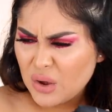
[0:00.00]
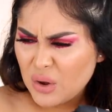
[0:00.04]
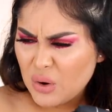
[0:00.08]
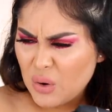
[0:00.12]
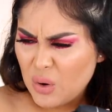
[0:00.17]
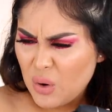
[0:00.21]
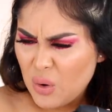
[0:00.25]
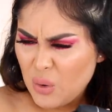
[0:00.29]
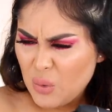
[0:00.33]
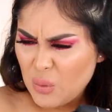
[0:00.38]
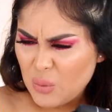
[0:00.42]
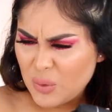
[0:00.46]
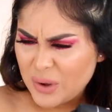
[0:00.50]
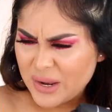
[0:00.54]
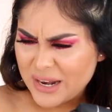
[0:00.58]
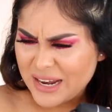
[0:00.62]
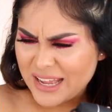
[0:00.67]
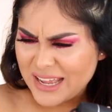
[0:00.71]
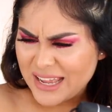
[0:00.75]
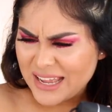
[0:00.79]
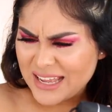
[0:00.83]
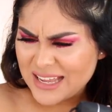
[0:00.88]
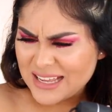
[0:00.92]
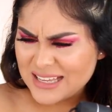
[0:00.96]
oh, what
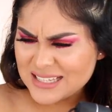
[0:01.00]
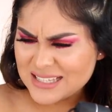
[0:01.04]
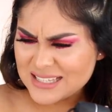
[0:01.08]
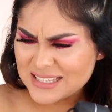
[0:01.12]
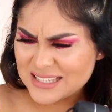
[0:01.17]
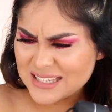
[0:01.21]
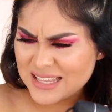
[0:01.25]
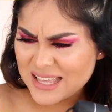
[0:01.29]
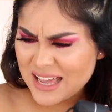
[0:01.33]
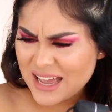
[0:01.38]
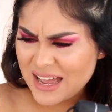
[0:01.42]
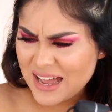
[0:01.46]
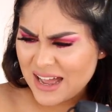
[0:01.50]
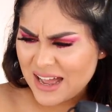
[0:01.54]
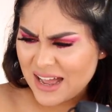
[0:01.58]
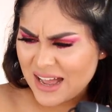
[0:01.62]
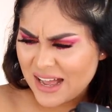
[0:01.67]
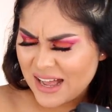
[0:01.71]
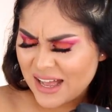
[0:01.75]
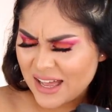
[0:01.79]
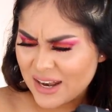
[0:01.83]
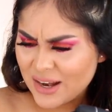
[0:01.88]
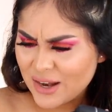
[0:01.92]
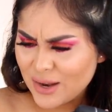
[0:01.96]
is
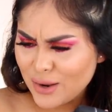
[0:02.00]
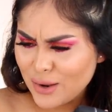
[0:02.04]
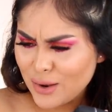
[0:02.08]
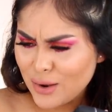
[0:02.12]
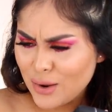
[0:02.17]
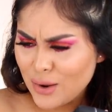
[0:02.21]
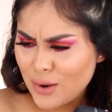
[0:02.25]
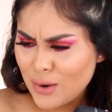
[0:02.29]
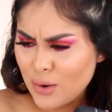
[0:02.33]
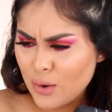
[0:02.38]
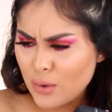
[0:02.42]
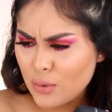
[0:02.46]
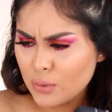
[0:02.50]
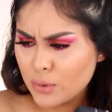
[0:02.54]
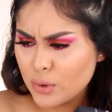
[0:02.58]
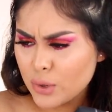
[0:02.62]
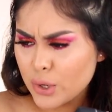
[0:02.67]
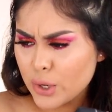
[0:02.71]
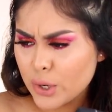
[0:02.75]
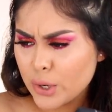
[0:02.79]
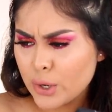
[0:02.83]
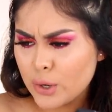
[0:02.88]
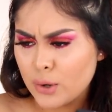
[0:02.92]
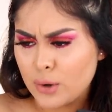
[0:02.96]
that? Oh
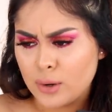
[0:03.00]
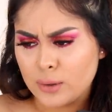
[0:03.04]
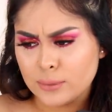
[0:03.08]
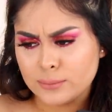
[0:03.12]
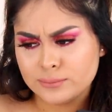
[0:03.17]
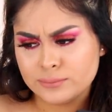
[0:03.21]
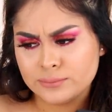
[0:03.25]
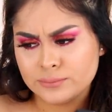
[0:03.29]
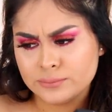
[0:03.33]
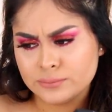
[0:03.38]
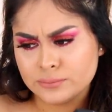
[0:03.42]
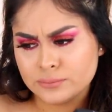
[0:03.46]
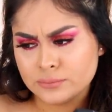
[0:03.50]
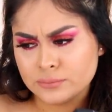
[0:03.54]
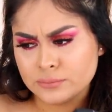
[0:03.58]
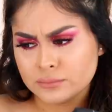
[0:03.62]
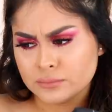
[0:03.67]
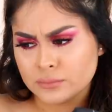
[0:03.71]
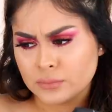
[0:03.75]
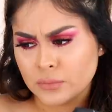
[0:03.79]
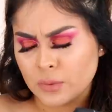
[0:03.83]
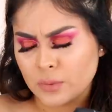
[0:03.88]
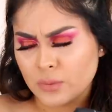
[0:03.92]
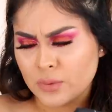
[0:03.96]
girl,
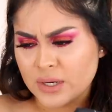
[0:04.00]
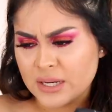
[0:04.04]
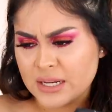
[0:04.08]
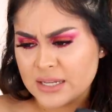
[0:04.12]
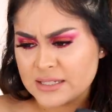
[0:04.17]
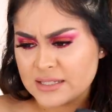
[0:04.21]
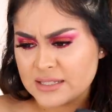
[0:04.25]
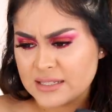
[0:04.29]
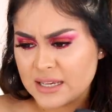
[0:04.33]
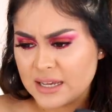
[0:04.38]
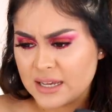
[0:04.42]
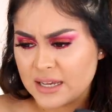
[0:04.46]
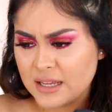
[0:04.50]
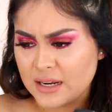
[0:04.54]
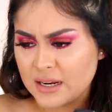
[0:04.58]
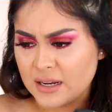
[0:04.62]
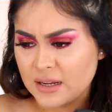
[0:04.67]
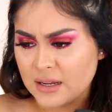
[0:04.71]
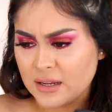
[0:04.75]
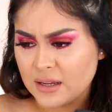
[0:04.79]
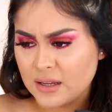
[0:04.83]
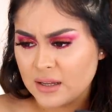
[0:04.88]
what is that?